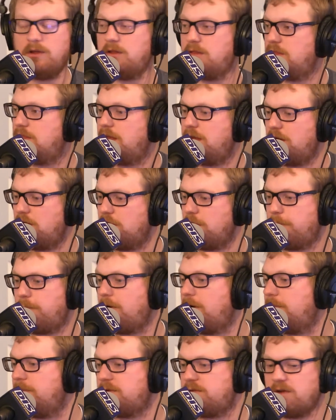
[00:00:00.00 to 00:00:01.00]
They are
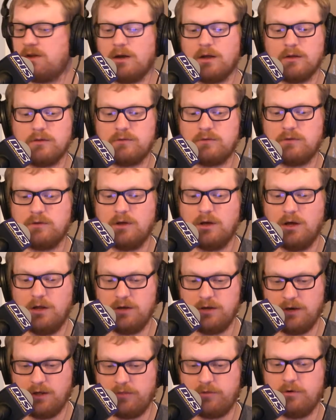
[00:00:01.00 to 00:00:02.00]
promising us
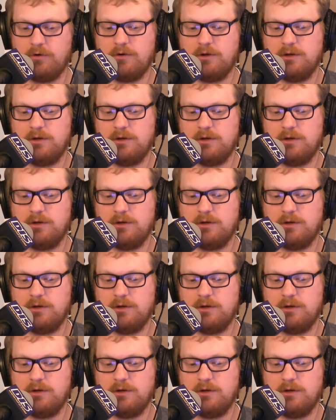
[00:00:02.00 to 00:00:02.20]
another